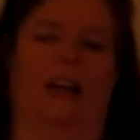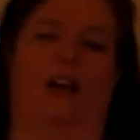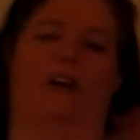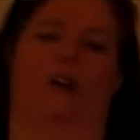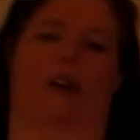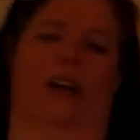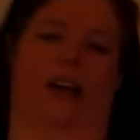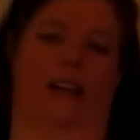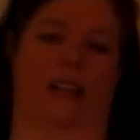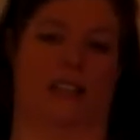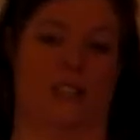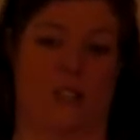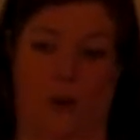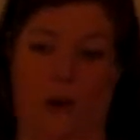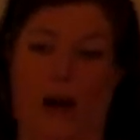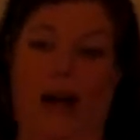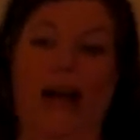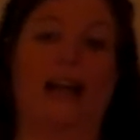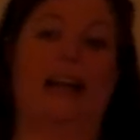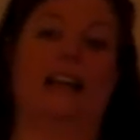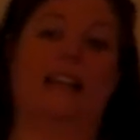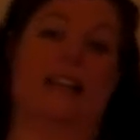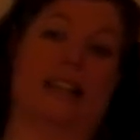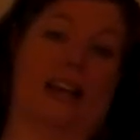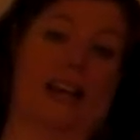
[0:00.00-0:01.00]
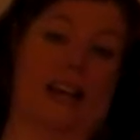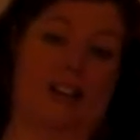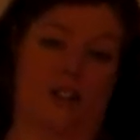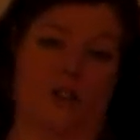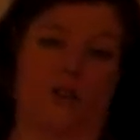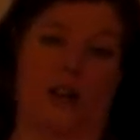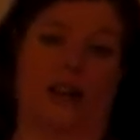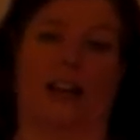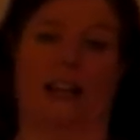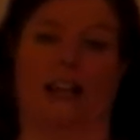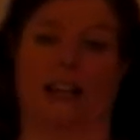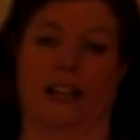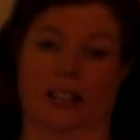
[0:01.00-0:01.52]
Okay, so I
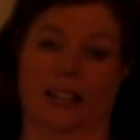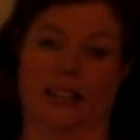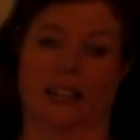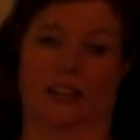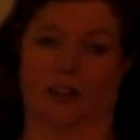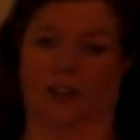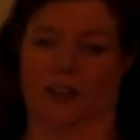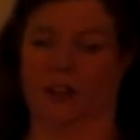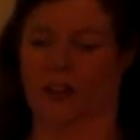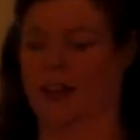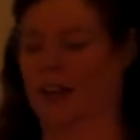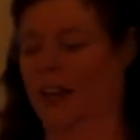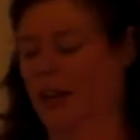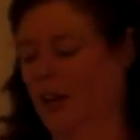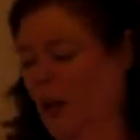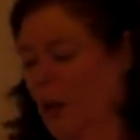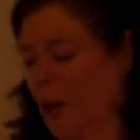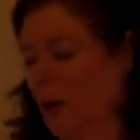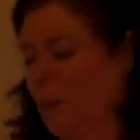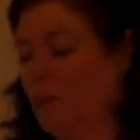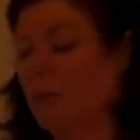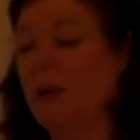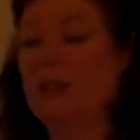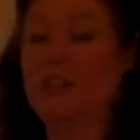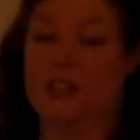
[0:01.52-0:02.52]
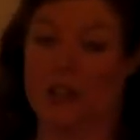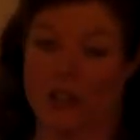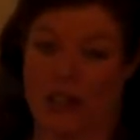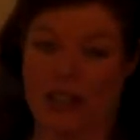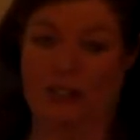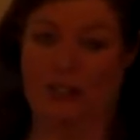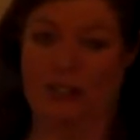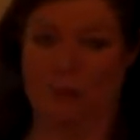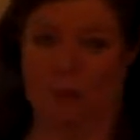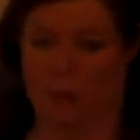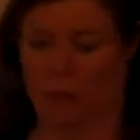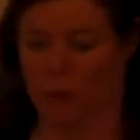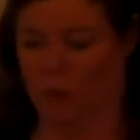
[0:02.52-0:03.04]
exaggerated a little, but you
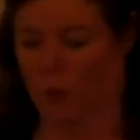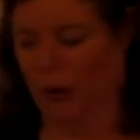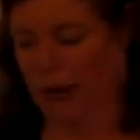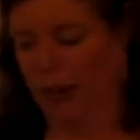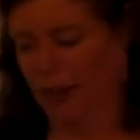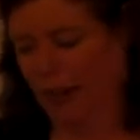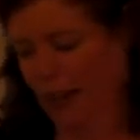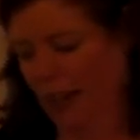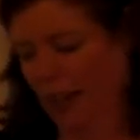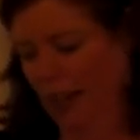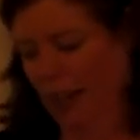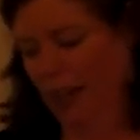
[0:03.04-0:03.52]
get the point.